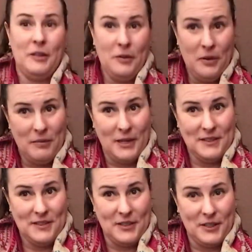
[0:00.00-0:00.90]
your
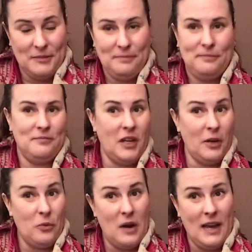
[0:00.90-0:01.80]
monster
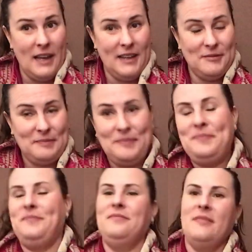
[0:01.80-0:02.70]
and why?
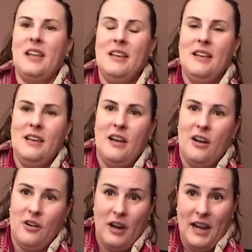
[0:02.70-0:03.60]

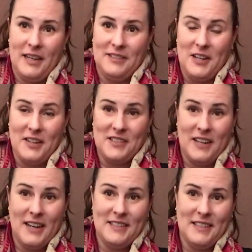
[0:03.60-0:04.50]
All right. Talk to
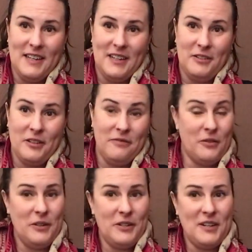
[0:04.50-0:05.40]
you guys later. Looking
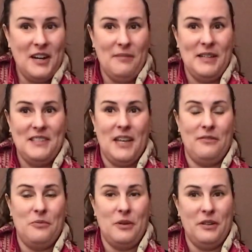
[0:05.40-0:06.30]
forward to your comments.
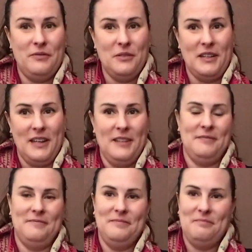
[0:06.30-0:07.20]
Have a wonderful day.
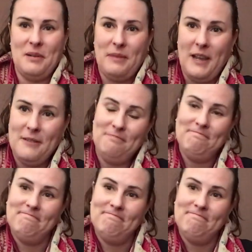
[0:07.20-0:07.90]
Bye-bye.